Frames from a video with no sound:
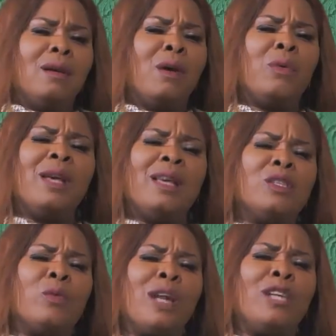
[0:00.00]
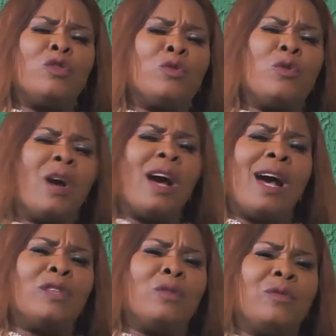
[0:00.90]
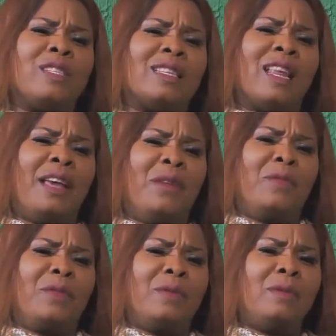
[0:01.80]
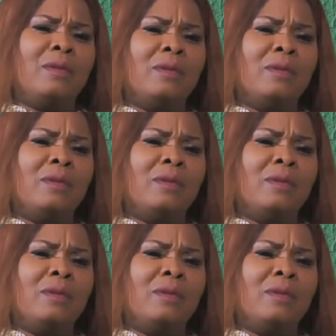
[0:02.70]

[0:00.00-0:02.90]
How else will I throw her out of his life?